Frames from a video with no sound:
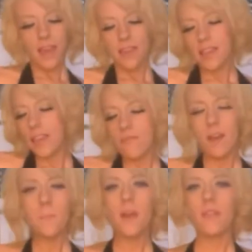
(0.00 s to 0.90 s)
I gave
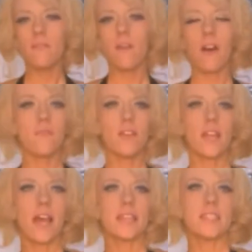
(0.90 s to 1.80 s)
up on the vaudeville
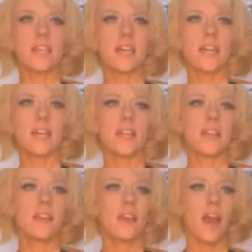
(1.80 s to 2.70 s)
idea.
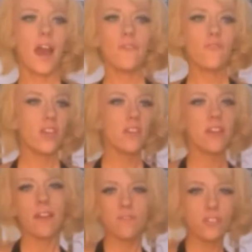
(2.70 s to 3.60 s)
I figured
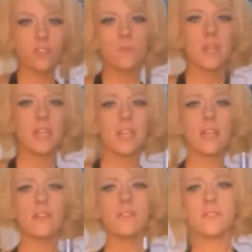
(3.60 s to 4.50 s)
after so many
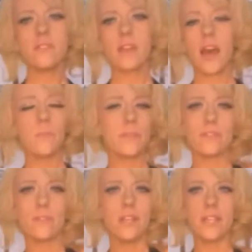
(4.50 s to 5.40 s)
years,
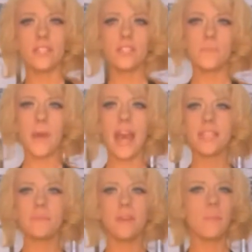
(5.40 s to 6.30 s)
opportunity just
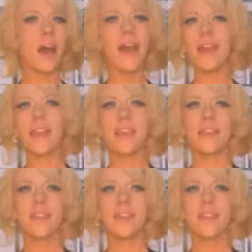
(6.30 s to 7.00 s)
passed me by.